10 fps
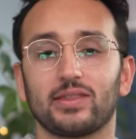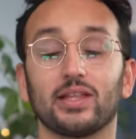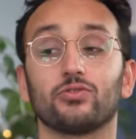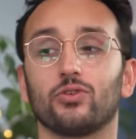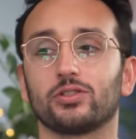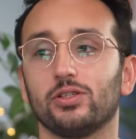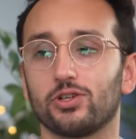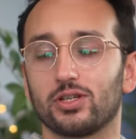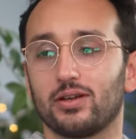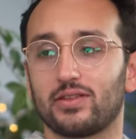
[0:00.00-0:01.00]
I think that's the wrong
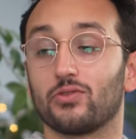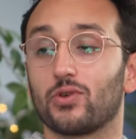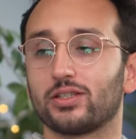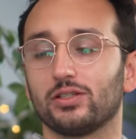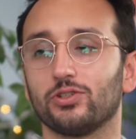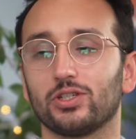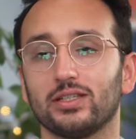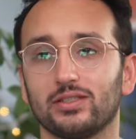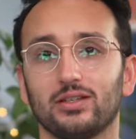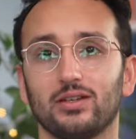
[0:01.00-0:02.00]
solution. I think the right solution is,